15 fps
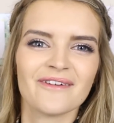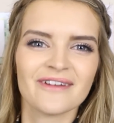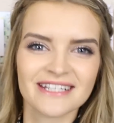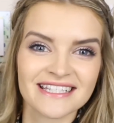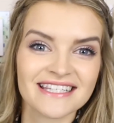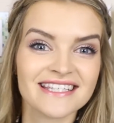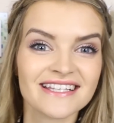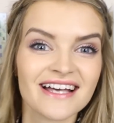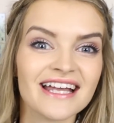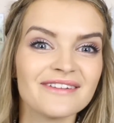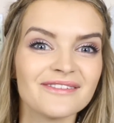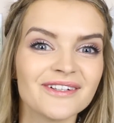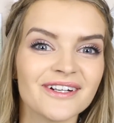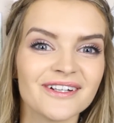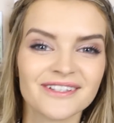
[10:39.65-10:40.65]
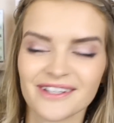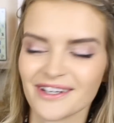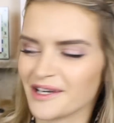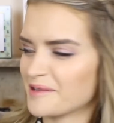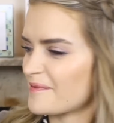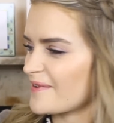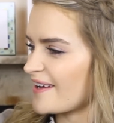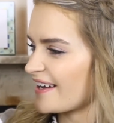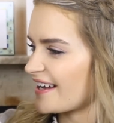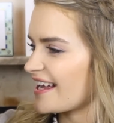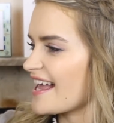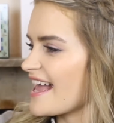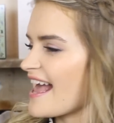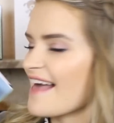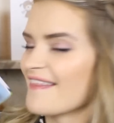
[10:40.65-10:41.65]
which is a sign of a good cookbook.
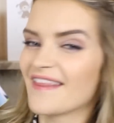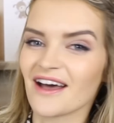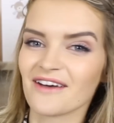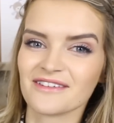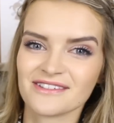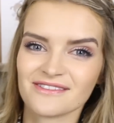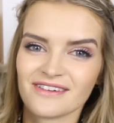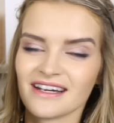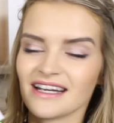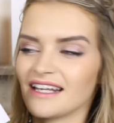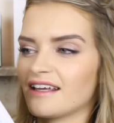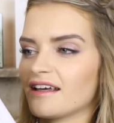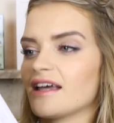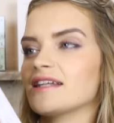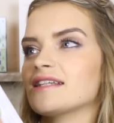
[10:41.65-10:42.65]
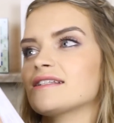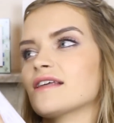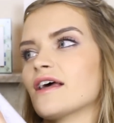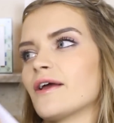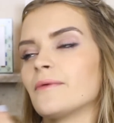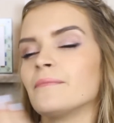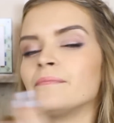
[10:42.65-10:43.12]
That was really good. So